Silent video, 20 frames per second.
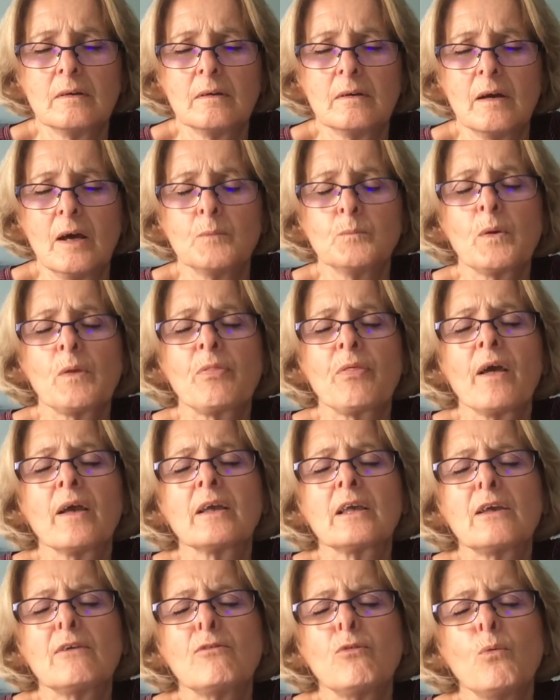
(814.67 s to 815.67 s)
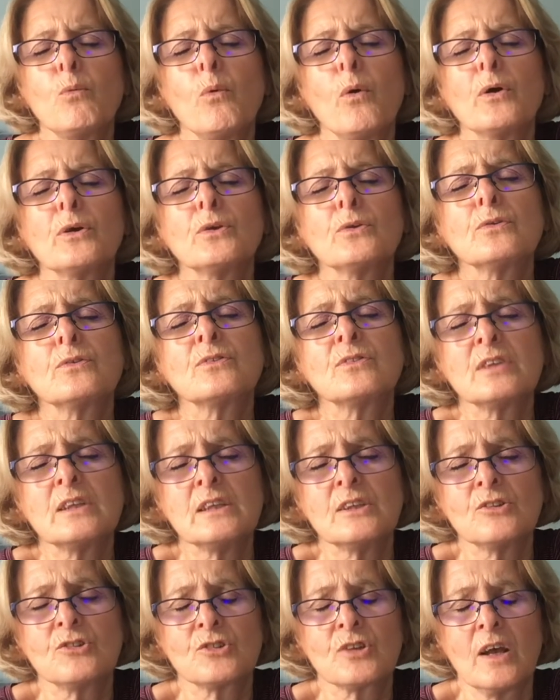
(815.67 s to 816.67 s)
and we thank you for what you'll
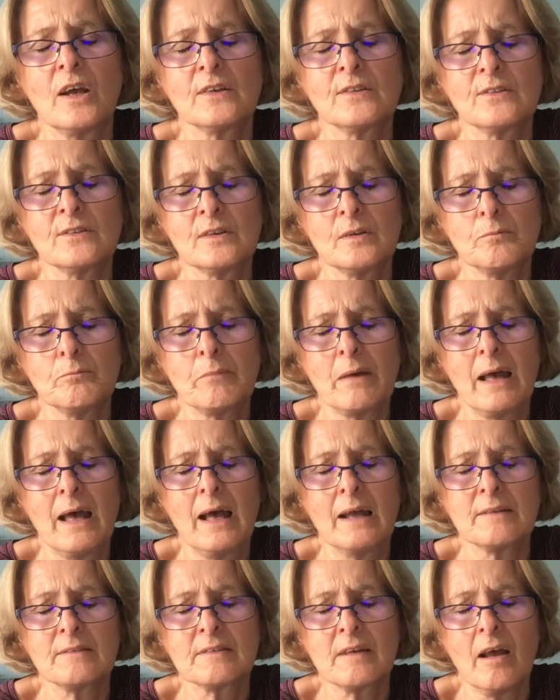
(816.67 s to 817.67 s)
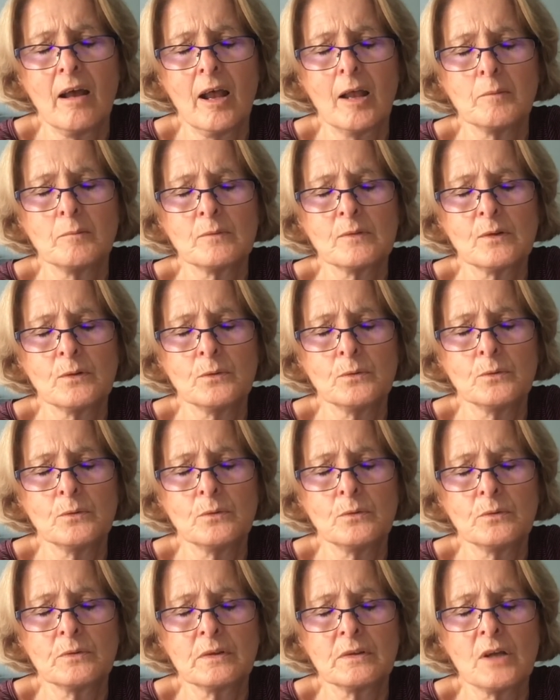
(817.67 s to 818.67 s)
teach us in bad times,
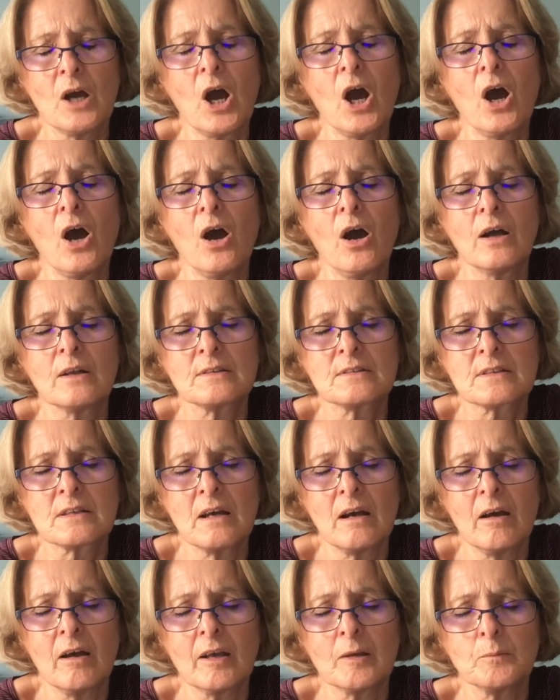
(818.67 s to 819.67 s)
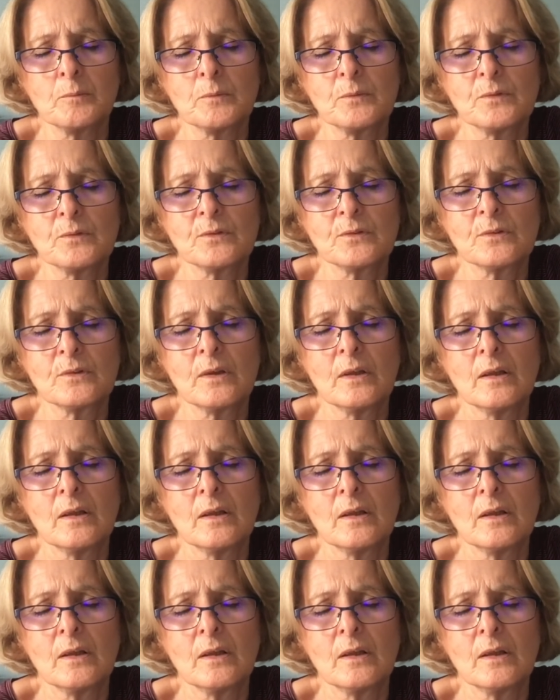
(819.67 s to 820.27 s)
Lord, and hard times.